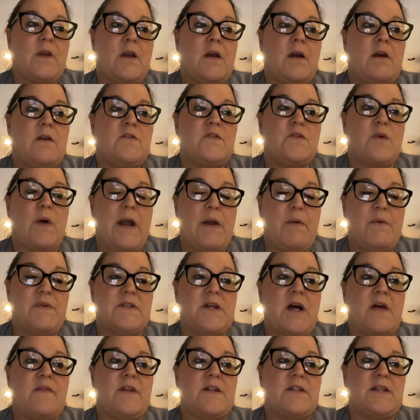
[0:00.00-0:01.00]
so I was
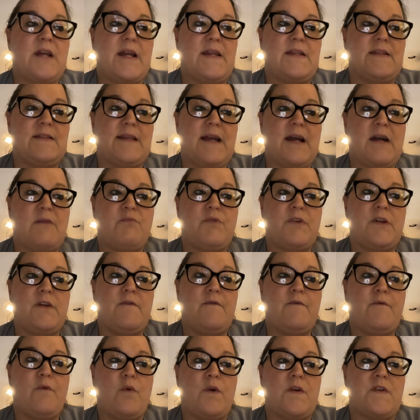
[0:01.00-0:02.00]
on the Tysabri
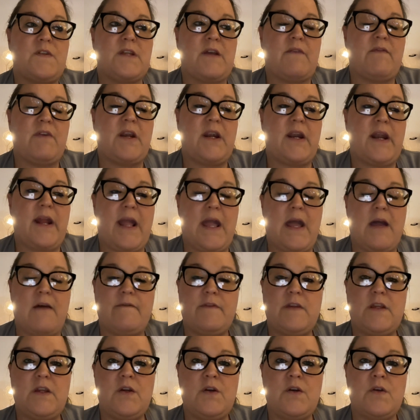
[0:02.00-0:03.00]
for
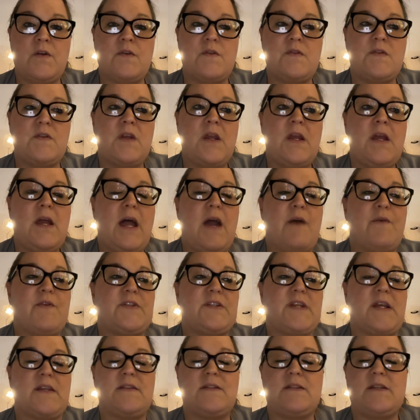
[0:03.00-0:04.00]
7.5 years. I was
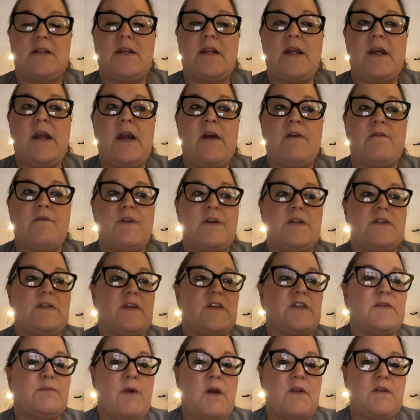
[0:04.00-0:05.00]
tested every
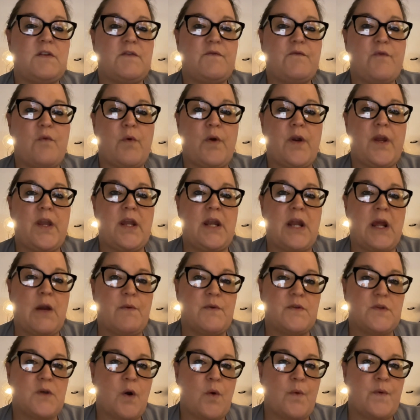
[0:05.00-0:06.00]
6 months for it, and I
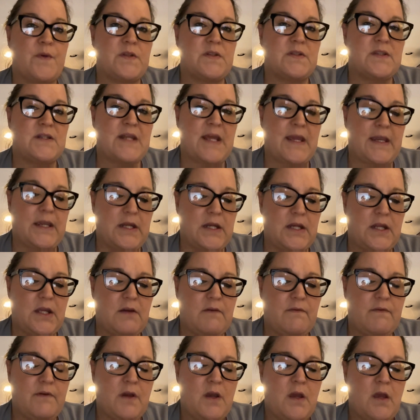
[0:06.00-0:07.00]
was always
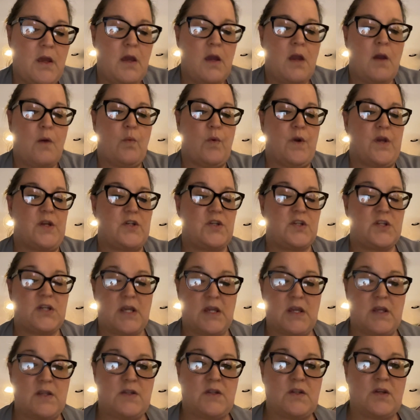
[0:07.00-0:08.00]
negative, which
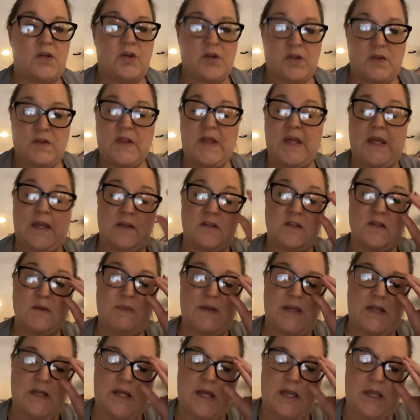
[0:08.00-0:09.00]
is a good thing to
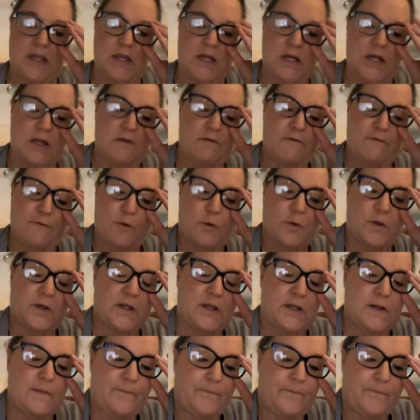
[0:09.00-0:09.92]
be negative for it.